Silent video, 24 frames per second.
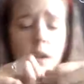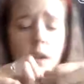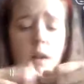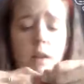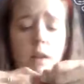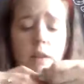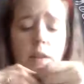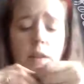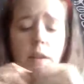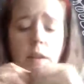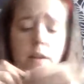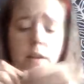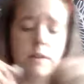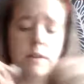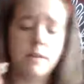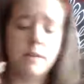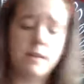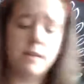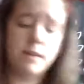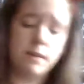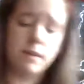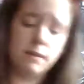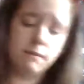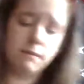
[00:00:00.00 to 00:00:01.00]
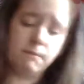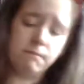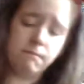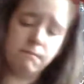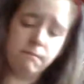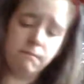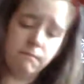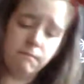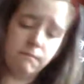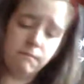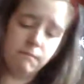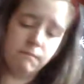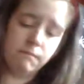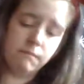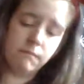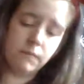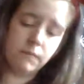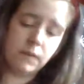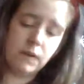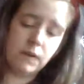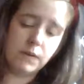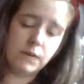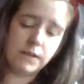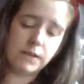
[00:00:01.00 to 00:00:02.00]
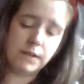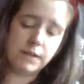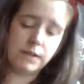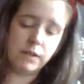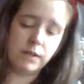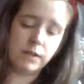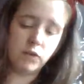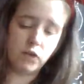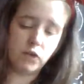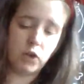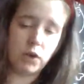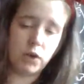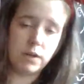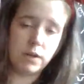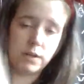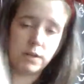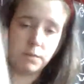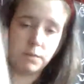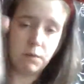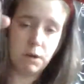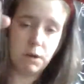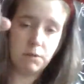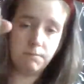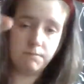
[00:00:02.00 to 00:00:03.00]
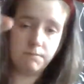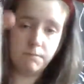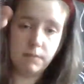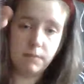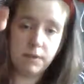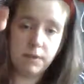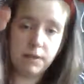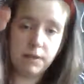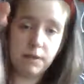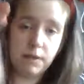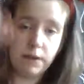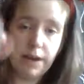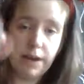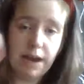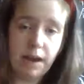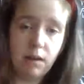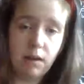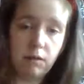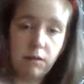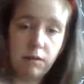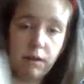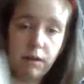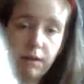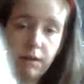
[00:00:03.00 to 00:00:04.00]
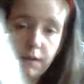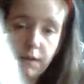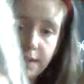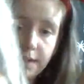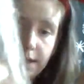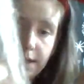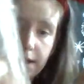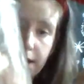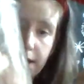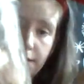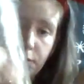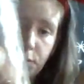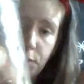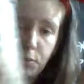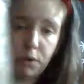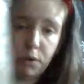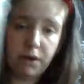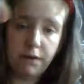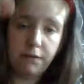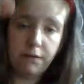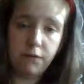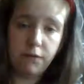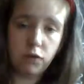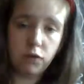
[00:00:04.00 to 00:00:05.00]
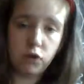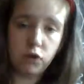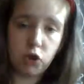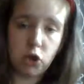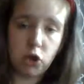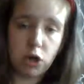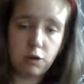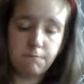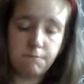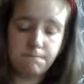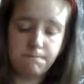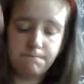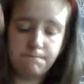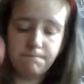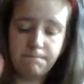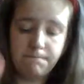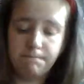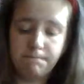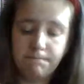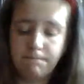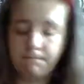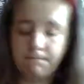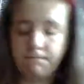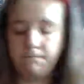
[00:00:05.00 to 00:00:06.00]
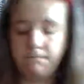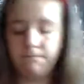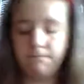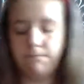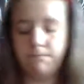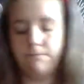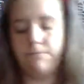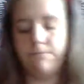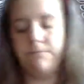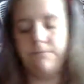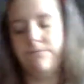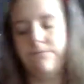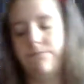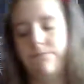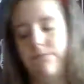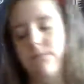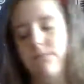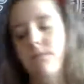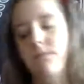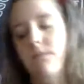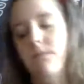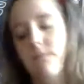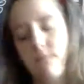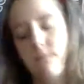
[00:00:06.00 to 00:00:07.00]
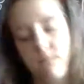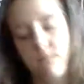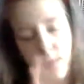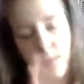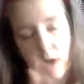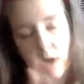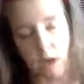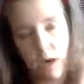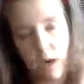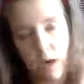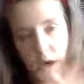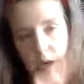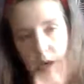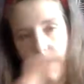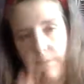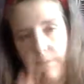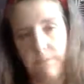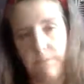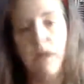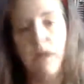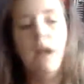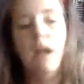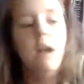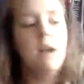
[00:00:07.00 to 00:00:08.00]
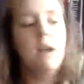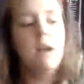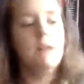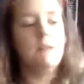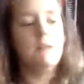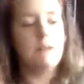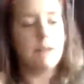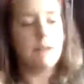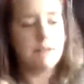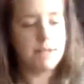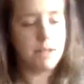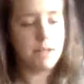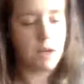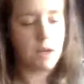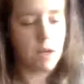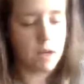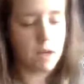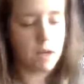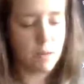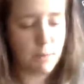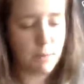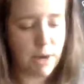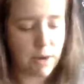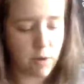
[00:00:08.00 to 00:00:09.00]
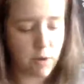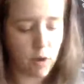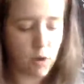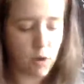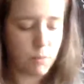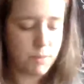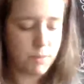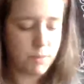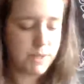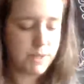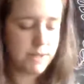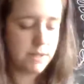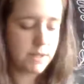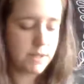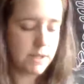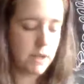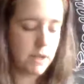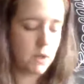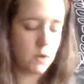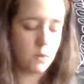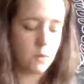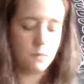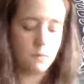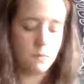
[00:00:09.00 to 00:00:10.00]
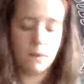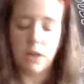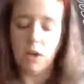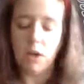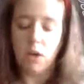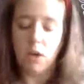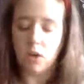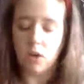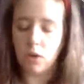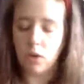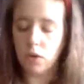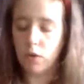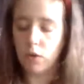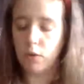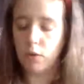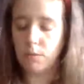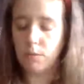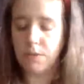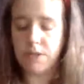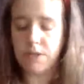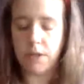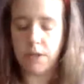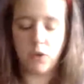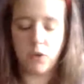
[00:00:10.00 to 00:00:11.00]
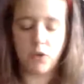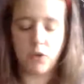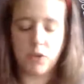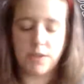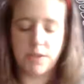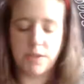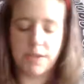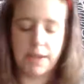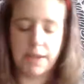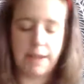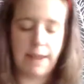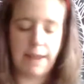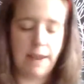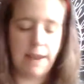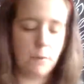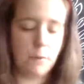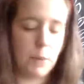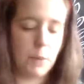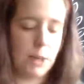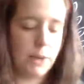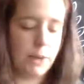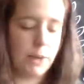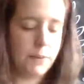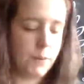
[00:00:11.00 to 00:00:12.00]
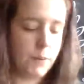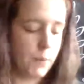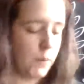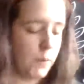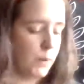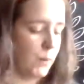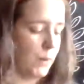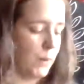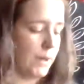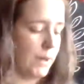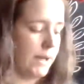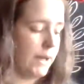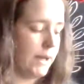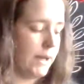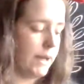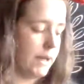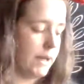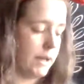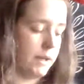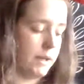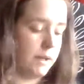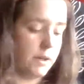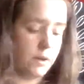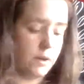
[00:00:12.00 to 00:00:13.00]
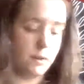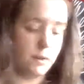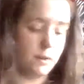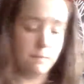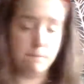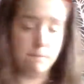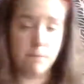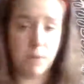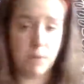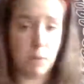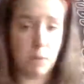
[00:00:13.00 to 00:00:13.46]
This goes into your jar as well. So now you can see I have a pretty full jar. All right, let's talk about herbs. So herbs are just like every other ingredient in here. They're